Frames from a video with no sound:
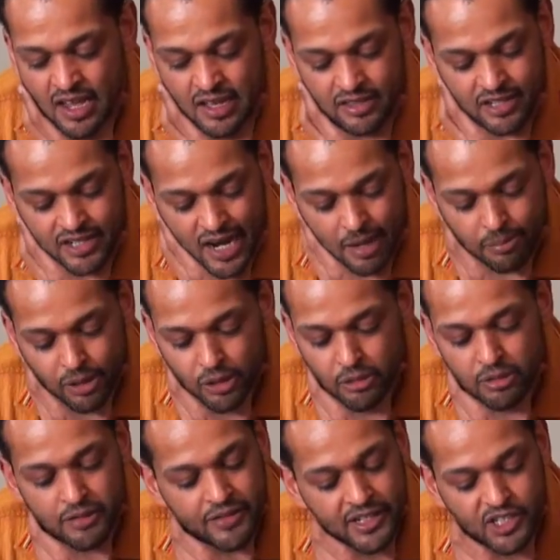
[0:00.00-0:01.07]
the tableau
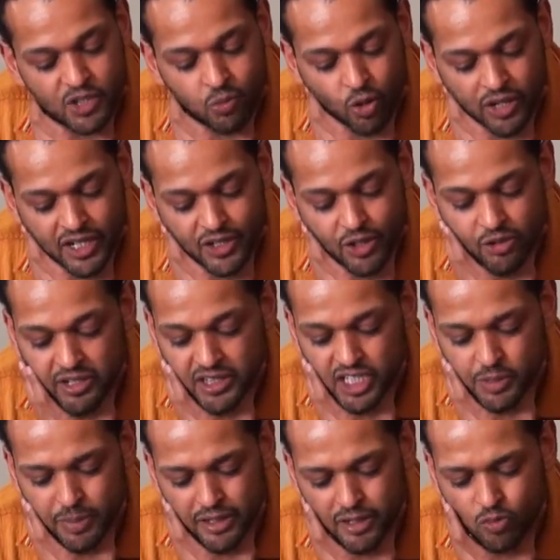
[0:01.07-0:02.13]
of Vaid's mourning during this
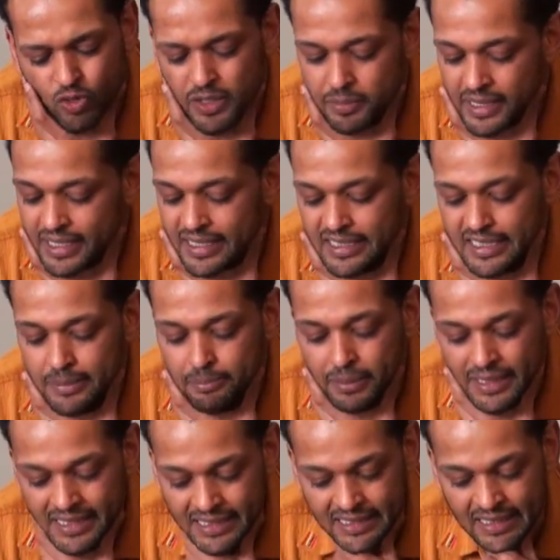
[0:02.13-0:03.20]
period would be
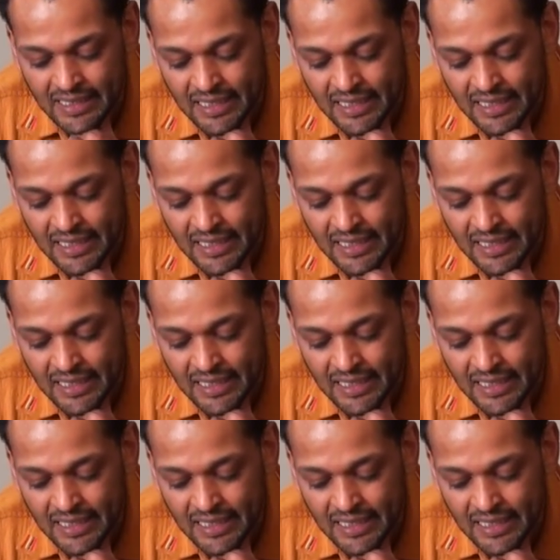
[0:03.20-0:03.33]
incomplete